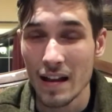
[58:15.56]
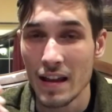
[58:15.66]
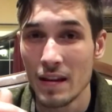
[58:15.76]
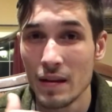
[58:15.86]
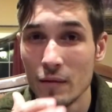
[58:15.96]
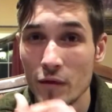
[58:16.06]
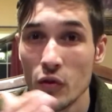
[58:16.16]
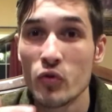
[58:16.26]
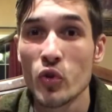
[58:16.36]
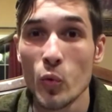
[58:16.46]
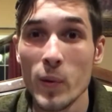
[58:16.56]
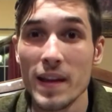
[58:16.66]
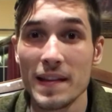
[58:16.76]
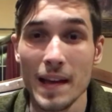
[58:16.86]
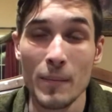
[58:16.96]
In future
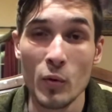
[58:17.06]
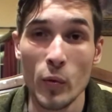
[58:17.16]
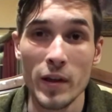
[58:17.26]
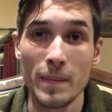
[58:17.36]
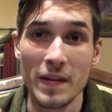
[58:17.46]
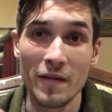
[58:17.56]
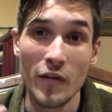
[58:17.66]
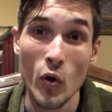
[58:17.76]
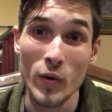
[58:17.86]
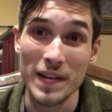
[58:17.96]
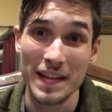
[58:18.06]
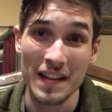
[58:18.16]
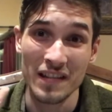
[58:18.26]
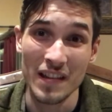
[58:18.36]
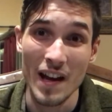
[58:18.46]
weeks, I'm going to be focusing
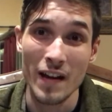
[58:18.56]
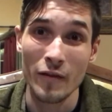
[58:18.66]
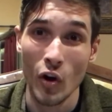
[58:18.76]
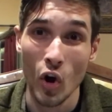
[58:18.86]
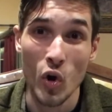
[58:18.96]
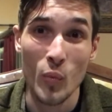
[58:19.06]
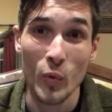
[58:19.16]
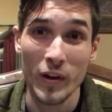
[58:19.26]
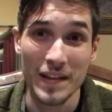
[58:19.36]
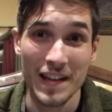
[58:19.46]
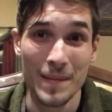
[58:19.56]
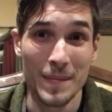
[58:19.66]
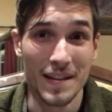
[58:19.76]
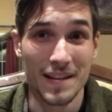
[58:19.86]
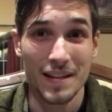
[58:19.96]
a lot of our homework
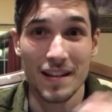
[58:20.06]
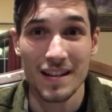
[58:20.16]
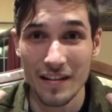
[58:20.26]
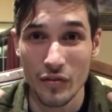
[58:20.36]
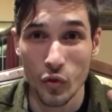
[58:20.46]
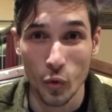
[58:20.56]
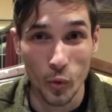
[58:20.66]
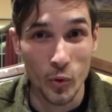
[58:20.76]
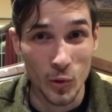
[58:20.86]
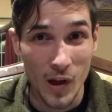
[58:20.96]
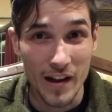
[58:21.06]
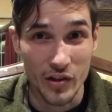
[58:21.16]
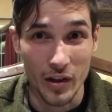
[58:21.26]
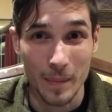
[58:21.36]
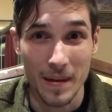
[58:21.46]
assignments through
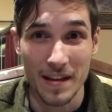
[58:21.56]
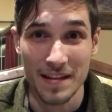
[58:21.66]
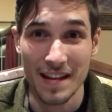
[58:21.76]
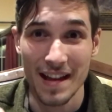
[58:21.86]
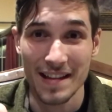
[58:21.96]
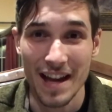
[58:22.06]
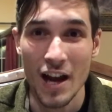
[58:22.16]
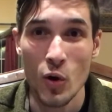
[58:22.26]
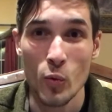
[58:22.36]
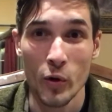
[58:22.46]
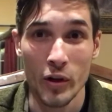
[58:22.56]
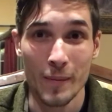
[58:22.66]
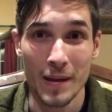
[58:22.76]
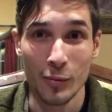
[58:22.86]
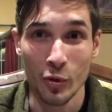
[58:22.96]
Logic, because that's how we're going to
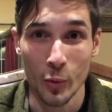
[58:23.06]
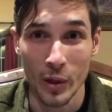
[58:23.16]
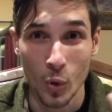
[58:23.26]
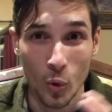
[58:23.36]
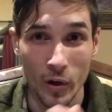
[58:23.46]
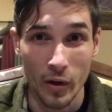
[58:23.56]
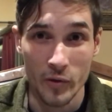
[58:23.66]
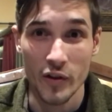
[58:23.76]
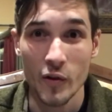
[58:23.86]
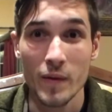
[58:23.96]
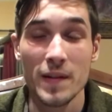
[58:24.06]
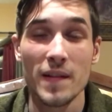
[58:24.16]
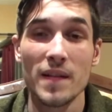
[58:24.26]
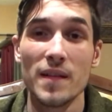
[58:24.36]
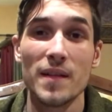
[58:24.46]
be able to record our
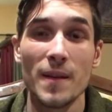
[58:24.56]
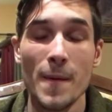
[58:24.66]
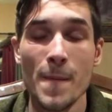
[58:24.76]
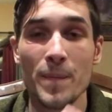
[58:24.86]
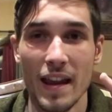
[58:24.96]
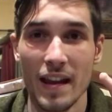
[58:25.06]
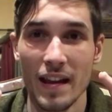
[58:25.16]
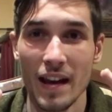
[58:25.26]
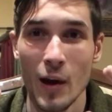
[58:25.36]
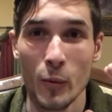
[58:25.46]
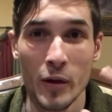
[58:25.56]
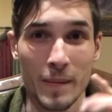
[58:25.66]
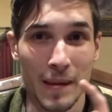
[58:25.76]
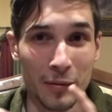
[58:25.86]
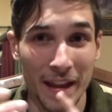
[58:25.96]
services and how we're going to
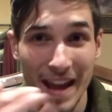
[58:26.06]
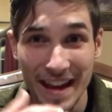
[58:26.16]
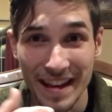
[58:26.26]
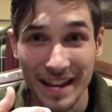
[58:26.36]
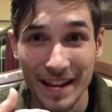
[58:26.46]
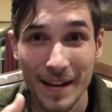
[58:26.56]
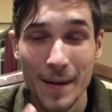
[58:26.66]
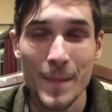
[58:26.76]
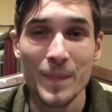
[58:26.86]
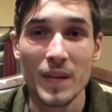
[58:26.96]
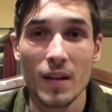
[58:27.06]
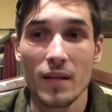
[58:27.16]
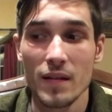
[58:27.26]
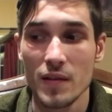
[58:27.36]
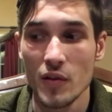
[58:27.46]
be able to edit.
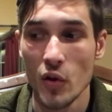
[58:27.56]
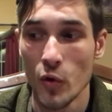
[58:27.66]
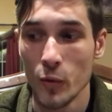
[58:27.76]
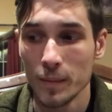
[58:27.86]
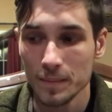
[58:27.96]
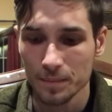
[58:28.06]
So